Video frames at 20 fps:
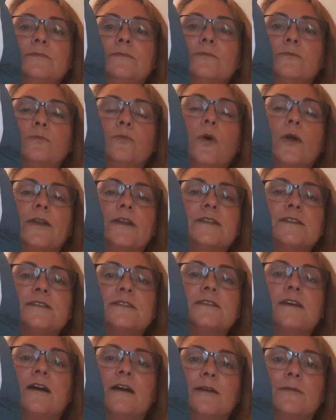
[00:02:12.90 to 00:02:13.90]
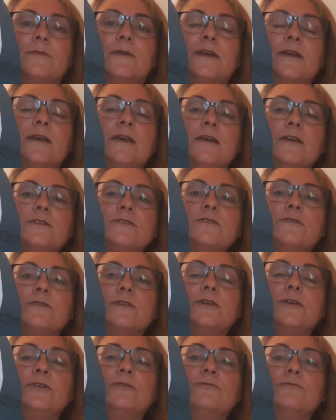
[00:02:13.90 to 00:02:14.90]
one at a time so
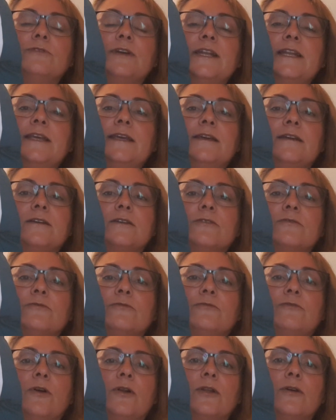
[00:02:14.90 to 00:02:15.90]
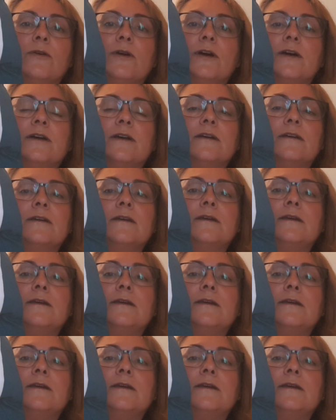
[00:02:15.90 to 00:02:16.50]
that you really can follow her.